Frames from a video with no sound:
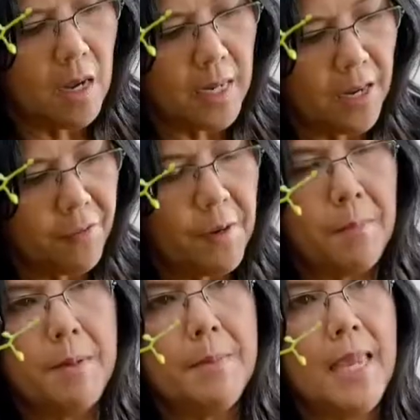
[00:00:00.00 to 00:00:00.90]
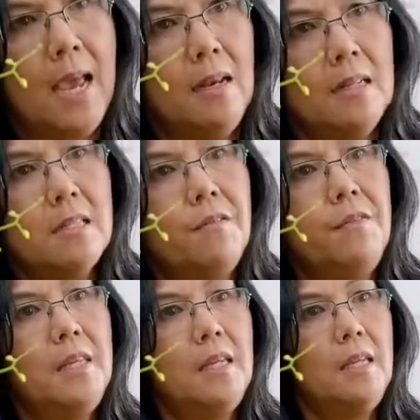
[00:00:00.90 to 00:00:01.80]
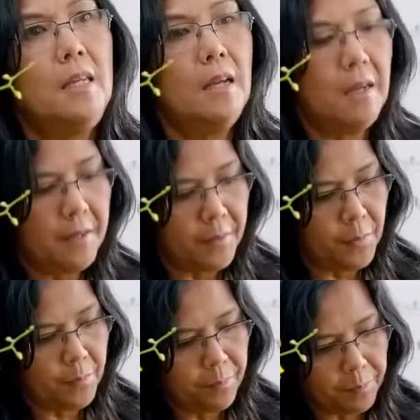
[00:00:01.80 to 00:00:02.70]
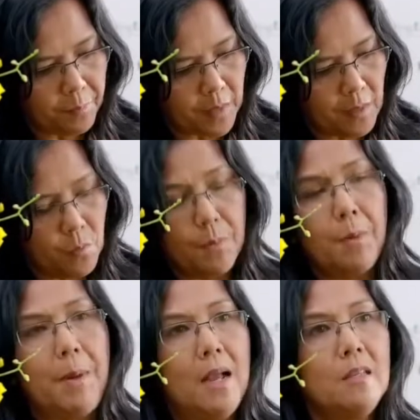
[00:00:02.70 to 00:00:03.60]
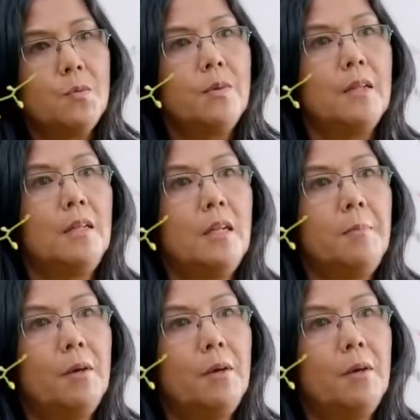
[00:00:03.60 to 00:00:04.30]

covered up my mechanics of the rubber bands with a little bit